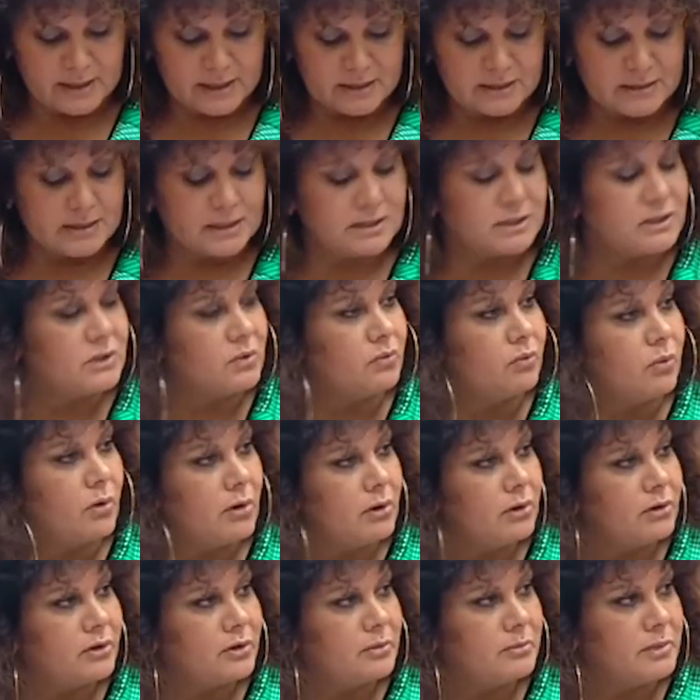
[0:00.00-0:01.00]
since the
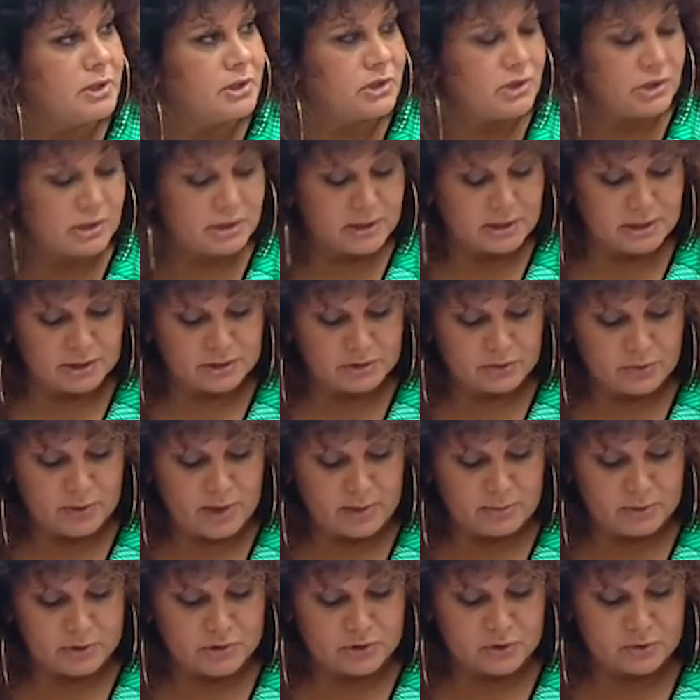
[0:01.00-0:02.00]
Royal Commission into
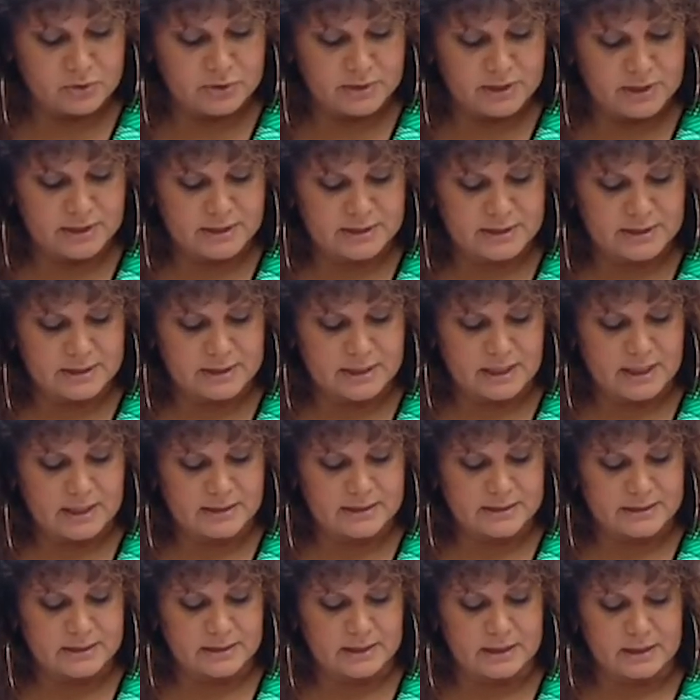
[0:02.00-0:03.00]
Aboriginal deaths in
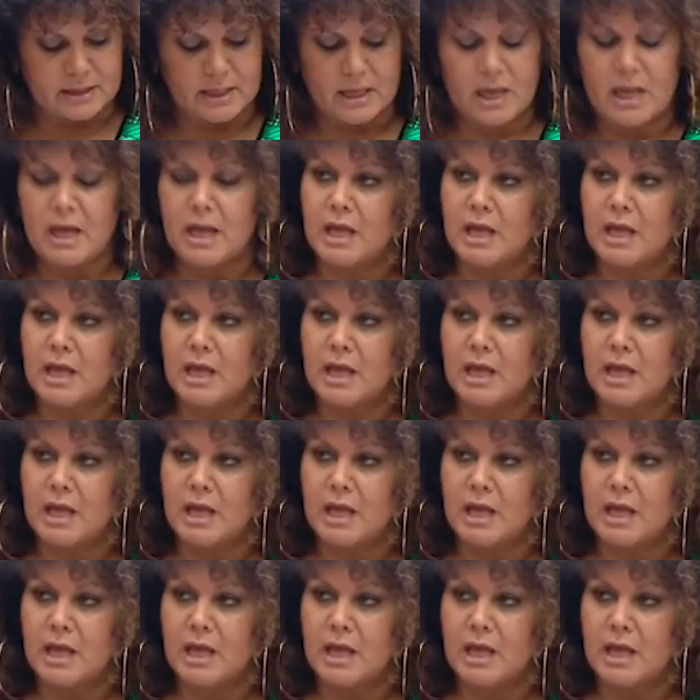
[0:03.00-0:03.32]
custody,